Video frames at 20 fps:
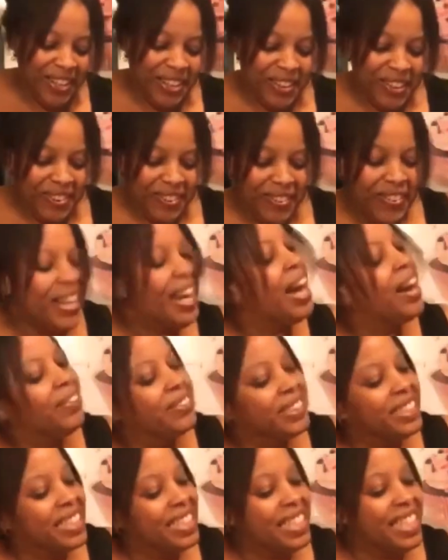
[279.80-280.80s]
when I
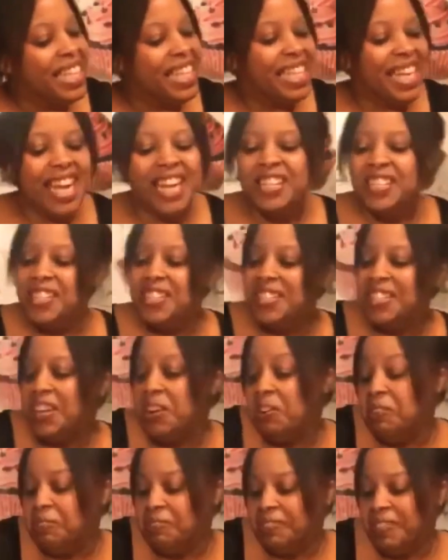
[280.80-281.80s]
was a teenager,
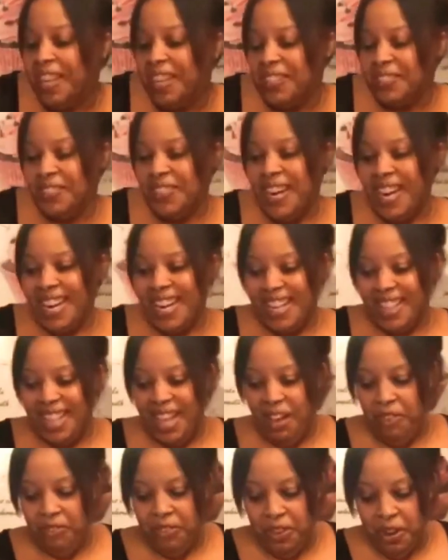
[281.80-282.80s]
so that's where I get
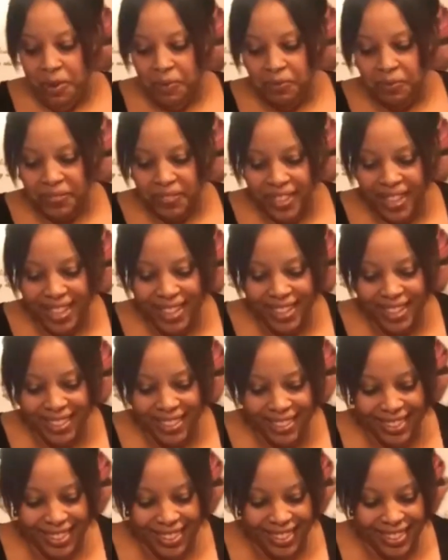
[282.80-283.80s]
that from.
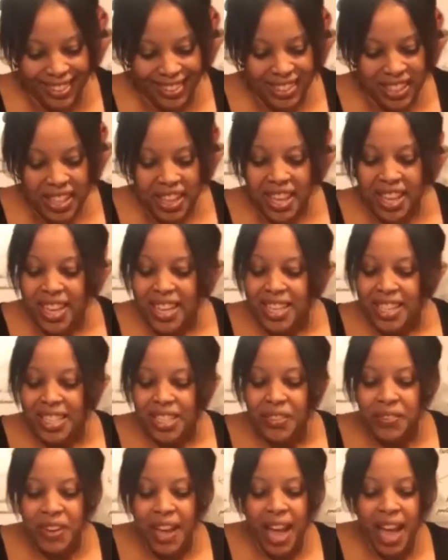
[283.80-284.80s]

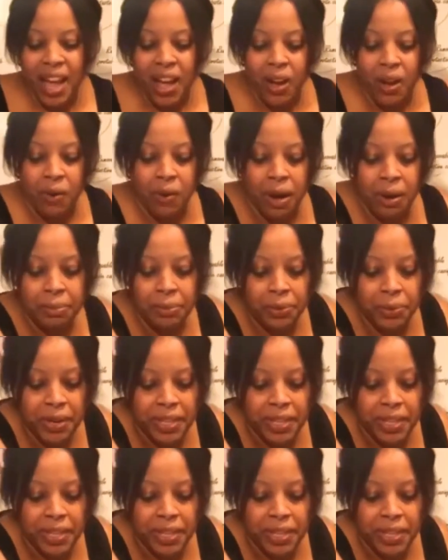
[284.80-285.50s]
So now I'm going